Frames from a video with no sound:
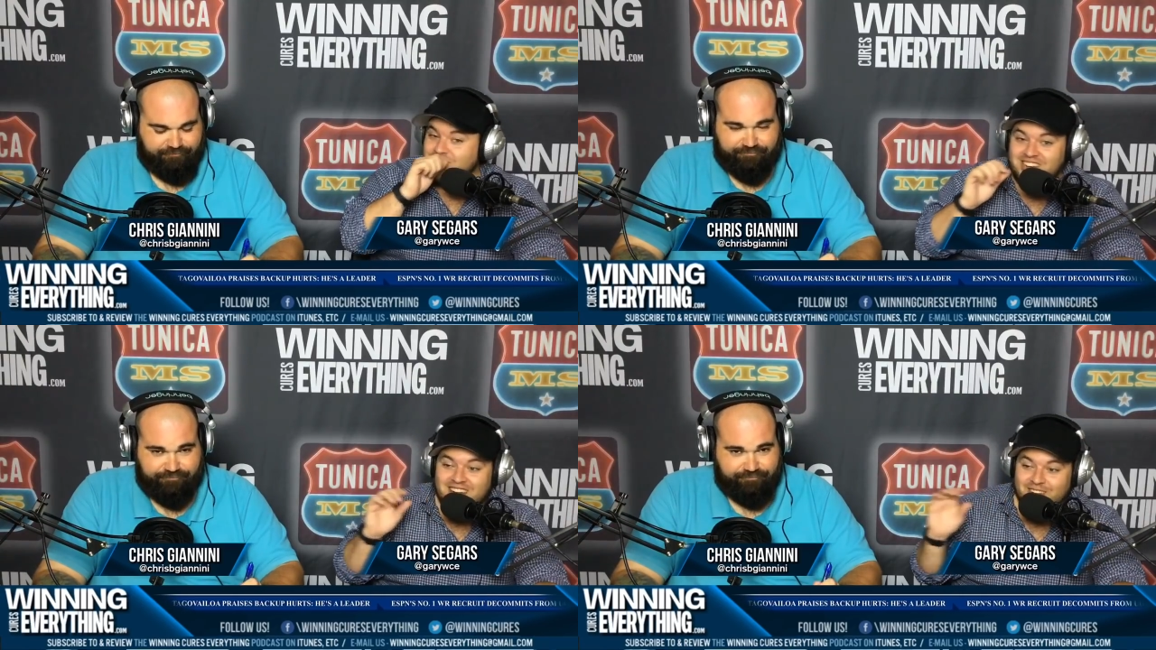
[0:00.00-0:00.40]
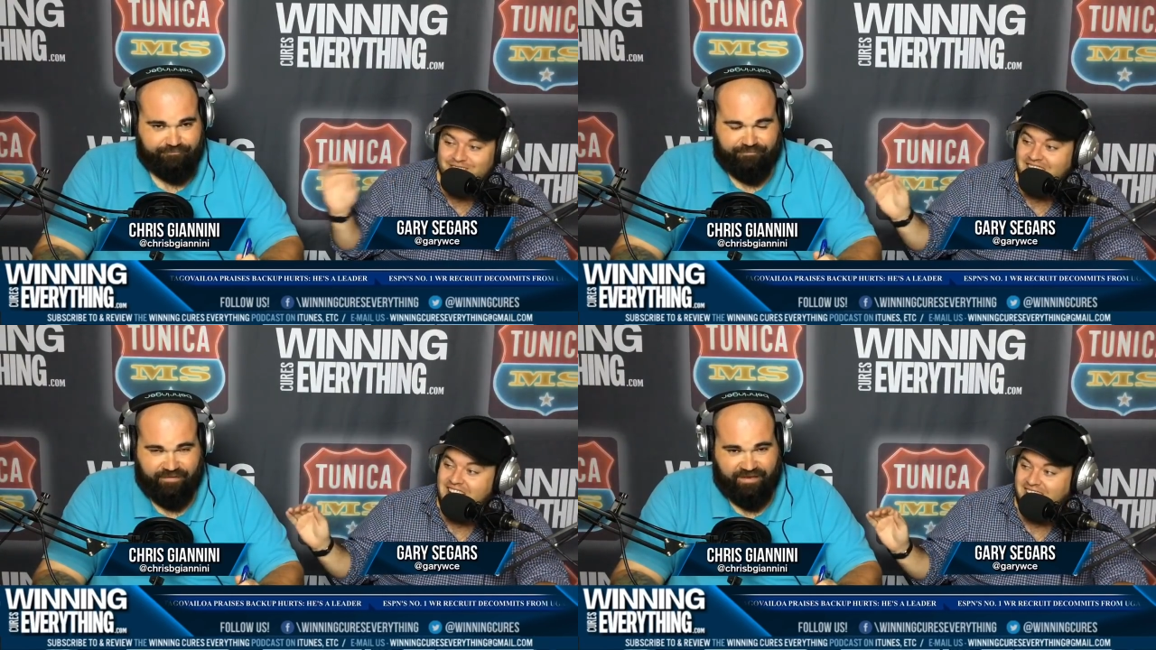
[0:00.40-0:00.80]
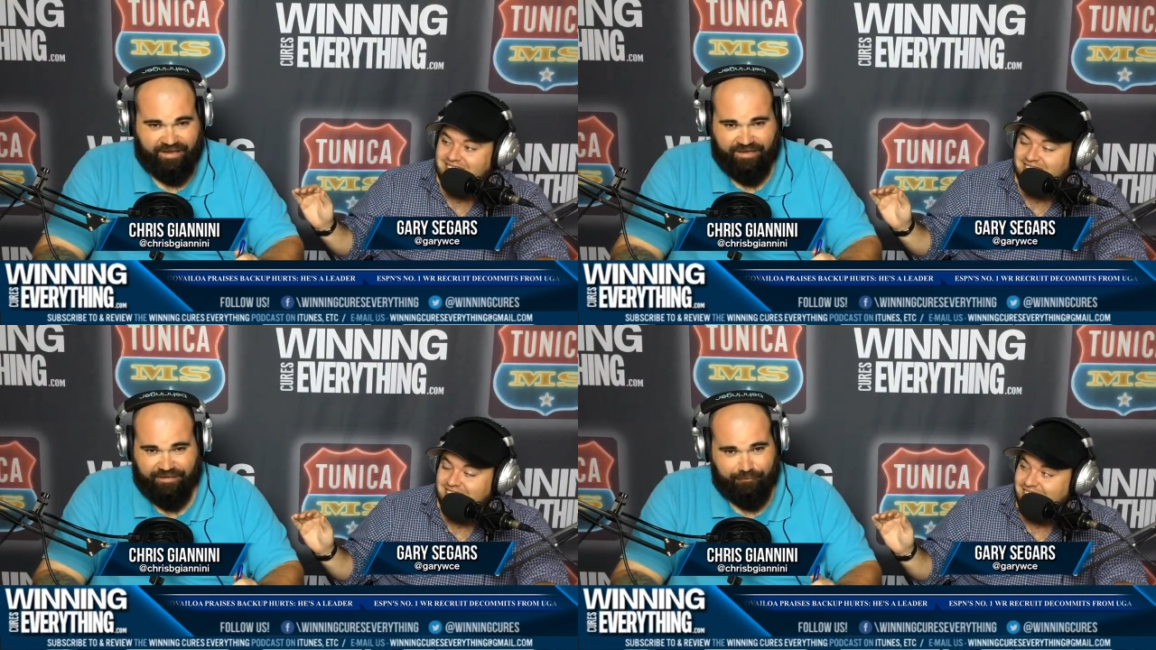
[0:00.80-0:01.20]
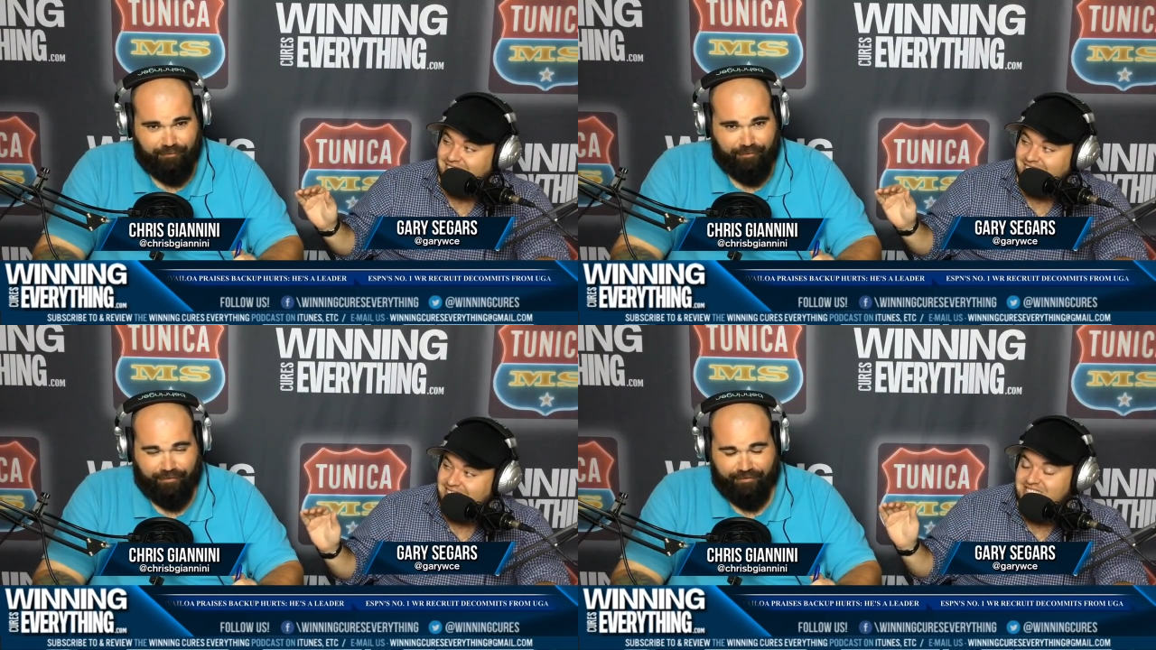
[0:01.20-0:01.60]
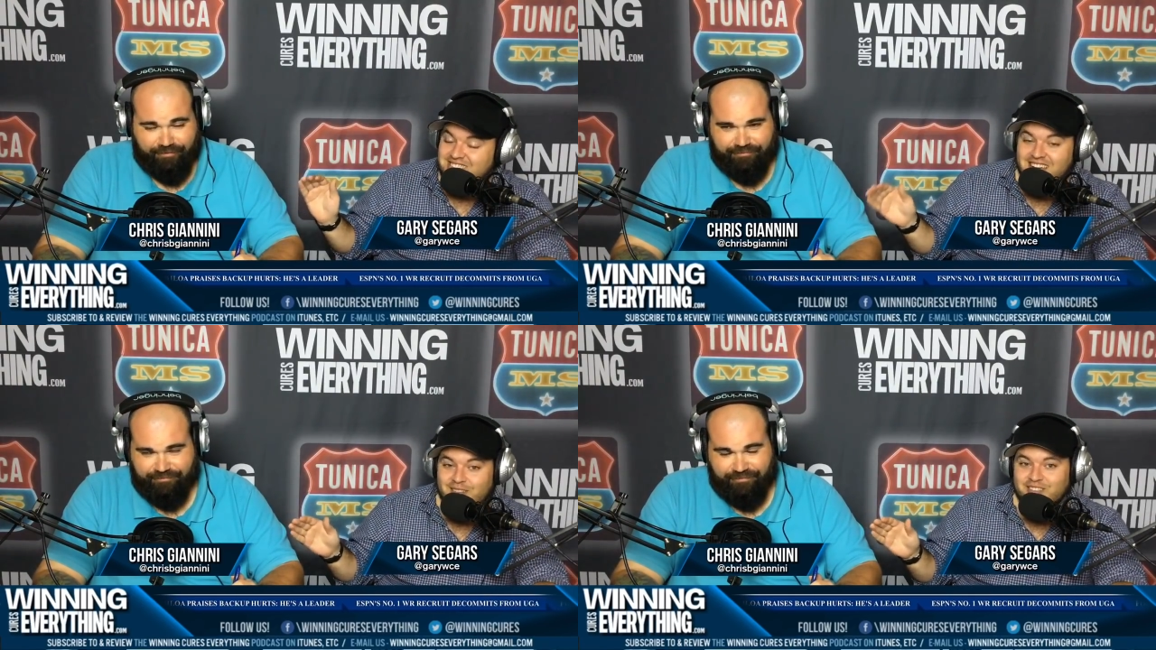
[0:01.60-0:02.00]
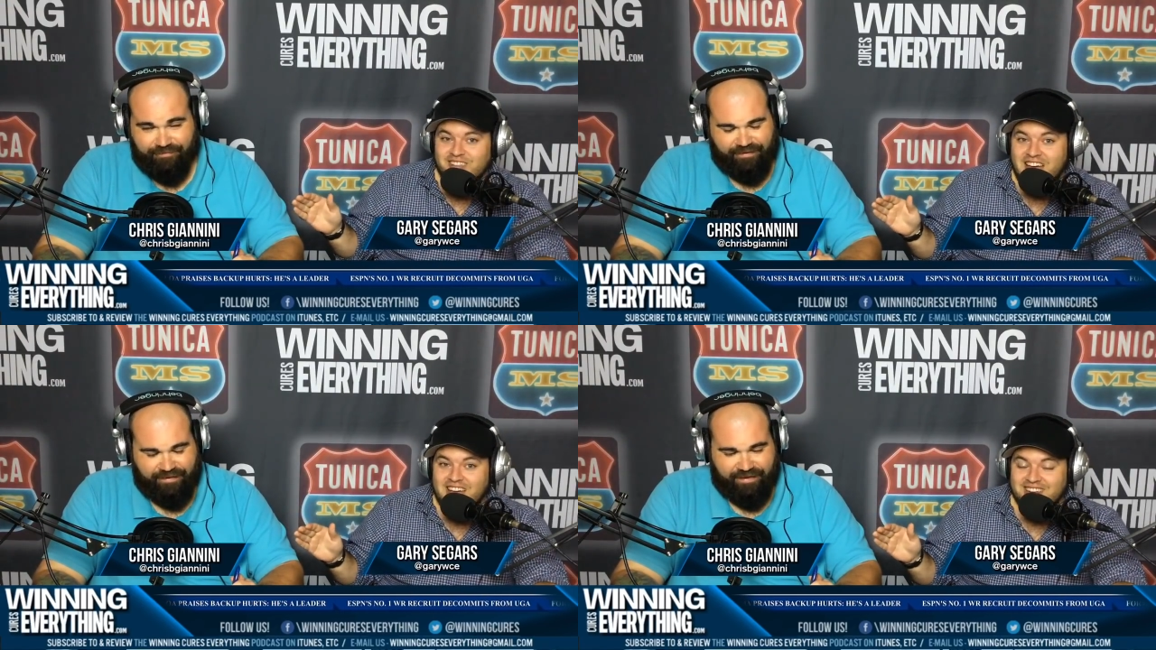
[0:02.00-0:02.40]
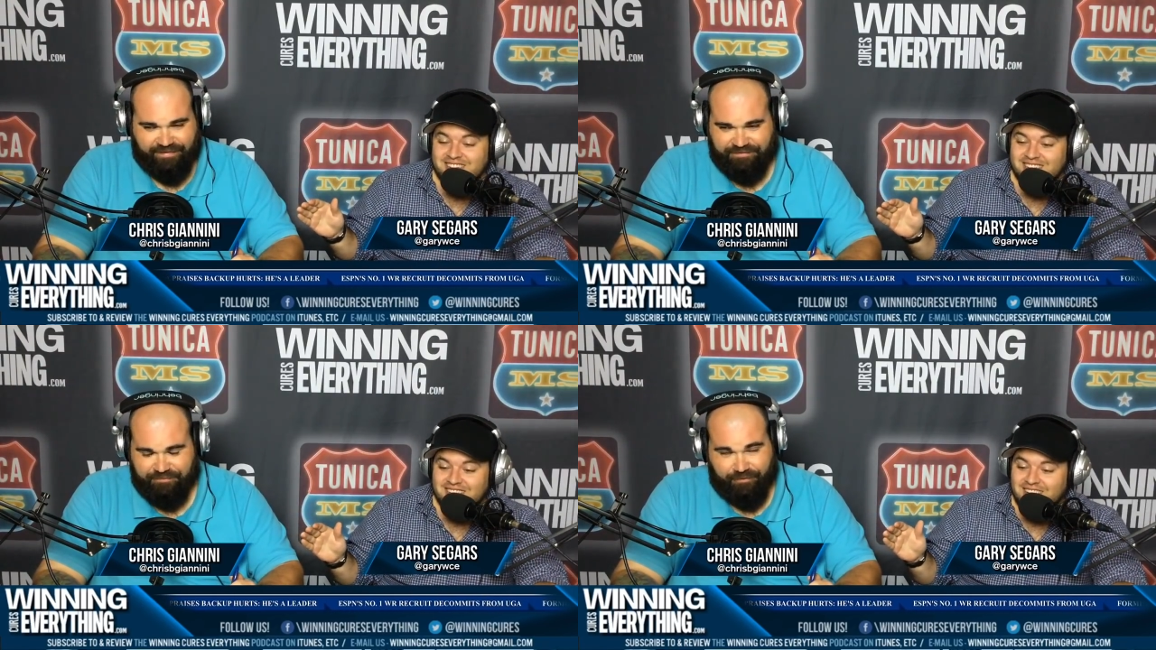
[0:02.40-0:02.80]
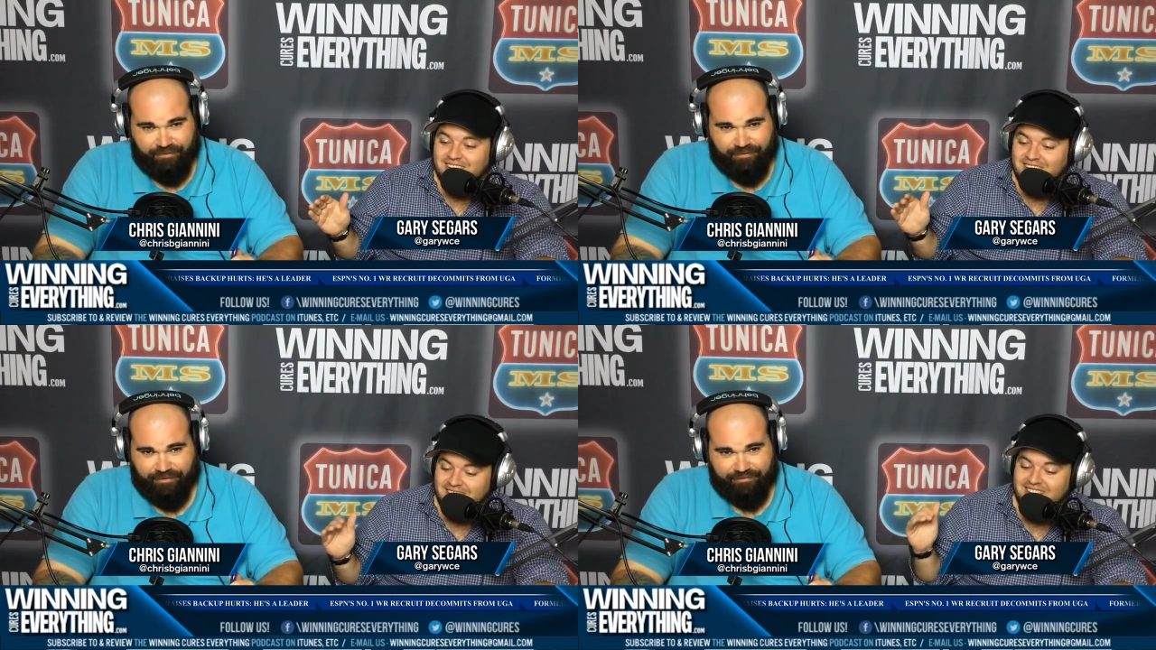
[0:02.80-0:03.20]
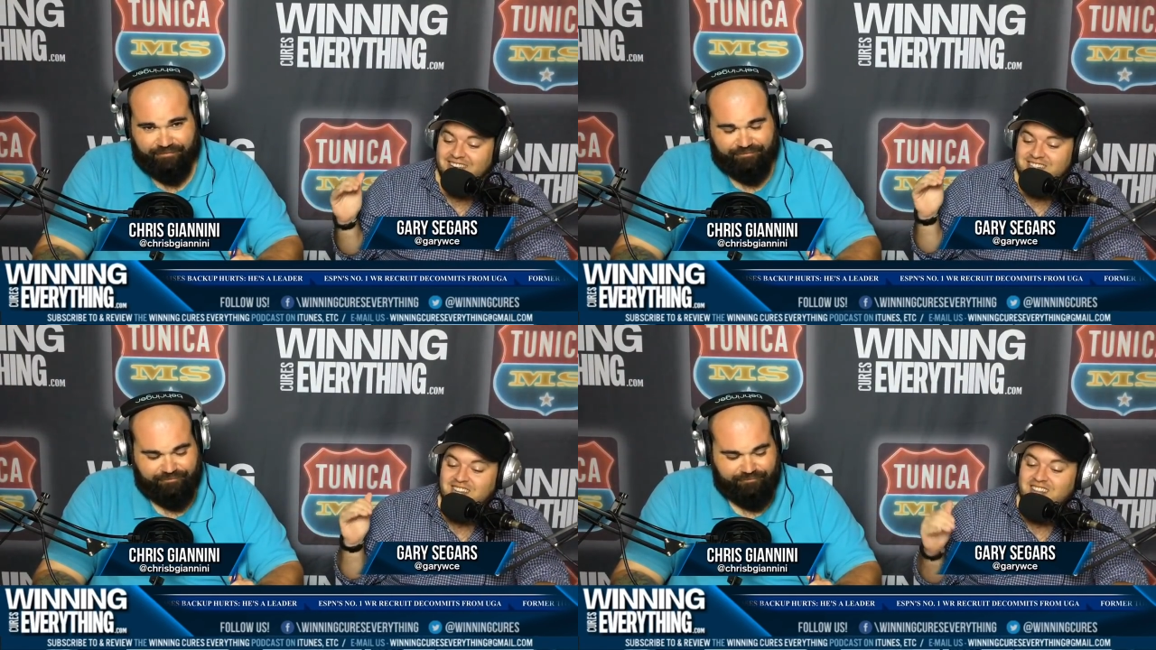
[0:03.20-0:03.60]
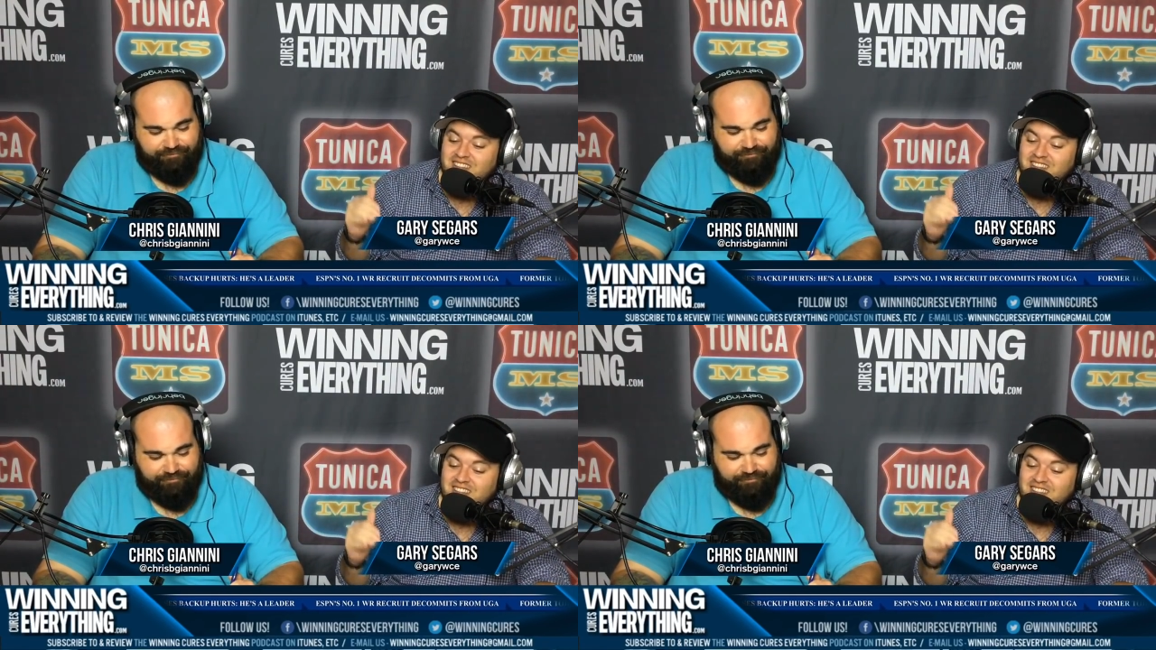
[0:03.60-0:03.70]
Speaker 1: it's not even that. Yeah, you are. It's not even that. Yes, you are. It is.